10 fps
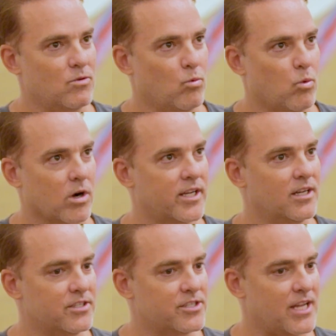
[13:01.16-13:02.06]
working
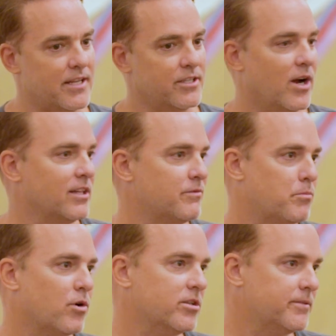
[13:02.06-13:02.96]
on this, I live in
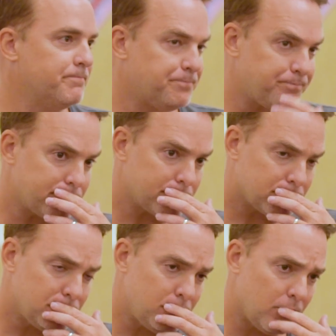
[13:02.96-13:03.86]
Brooklyn,
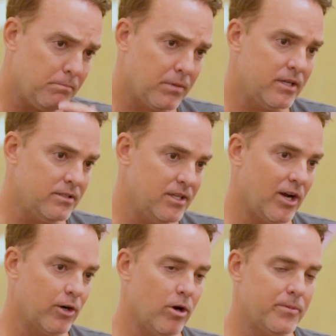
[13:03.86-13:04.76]
but, you
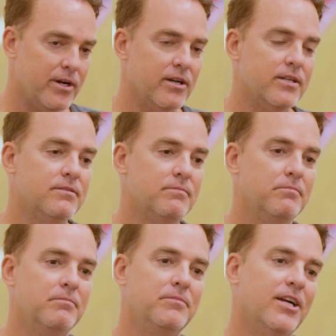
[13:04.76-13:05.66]
know, I grew up here and
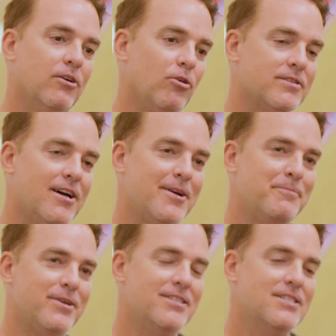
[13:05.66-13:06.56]
here all the time, but